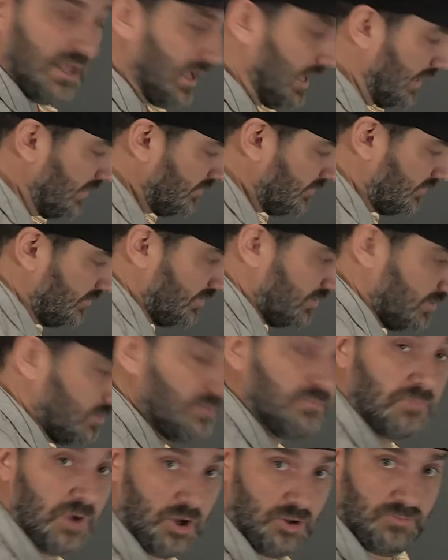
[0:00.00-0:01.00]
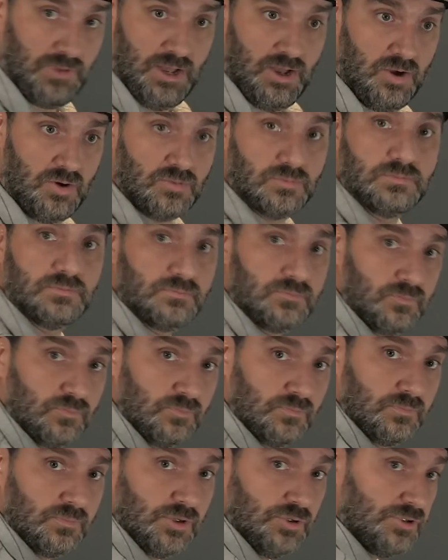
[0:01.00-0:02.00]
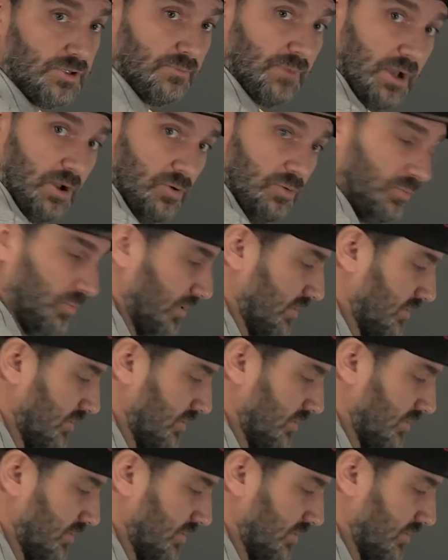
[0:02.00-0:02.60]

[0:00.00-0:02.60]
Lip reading: life on my own, using my own